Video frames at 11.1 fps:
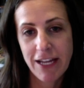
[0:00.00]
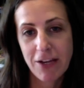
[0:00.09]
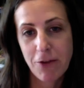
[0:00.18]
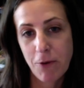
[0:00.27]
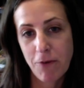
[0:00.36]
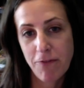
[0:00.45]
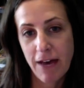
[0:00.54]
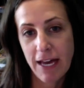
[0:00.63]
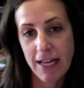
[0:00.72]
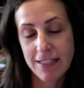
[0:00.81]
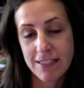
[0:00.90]
and you'll
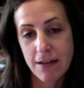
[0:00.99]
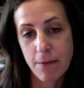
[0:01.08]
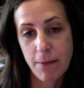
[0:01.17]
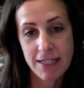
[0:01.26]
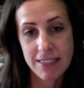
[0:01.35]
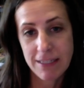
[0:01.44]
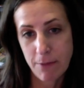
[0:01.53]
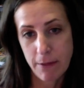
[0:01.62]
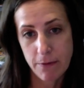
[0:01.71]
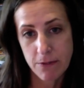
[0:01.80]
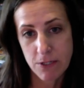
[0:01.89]
find amazing
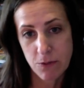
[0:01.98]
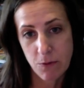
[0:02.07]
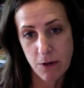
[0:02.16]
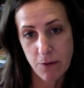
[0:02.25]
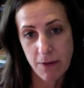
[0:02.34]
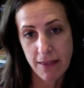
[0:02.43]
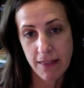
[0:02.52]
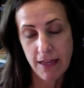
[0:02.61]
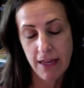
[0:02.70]
people to work with.